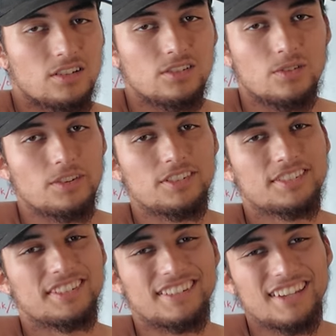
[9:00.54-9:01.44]
y'all to know
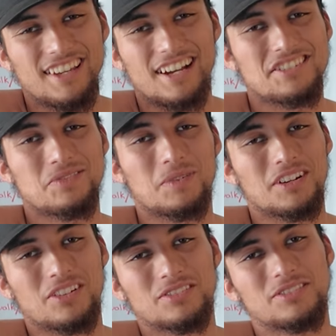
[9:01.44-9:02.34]
this. I just
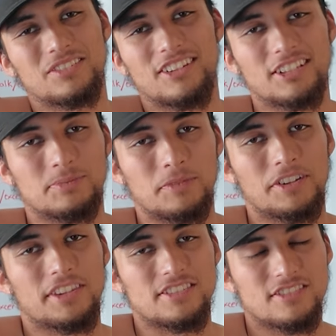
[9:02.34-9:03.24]
want to go to the next
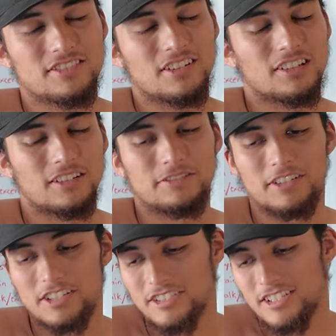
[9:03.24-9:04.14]
month and just start off
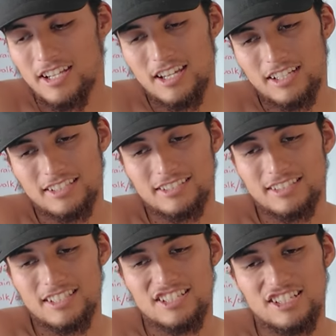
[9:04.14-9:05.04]
fresh. Because
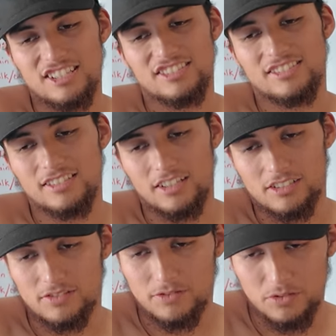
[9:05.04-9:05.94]
this shit
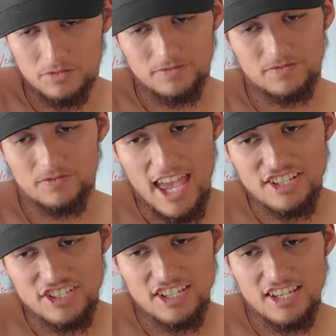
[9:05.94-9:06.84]
sucks, fool.
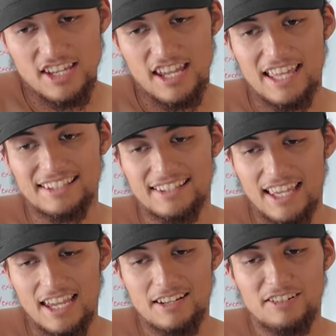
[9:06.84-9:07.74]
That shit, and
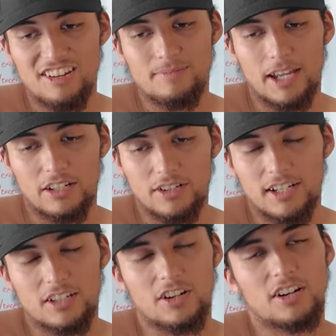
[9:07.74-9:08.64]
then my
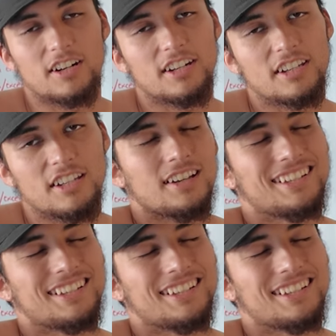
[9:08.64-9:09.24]
credit card.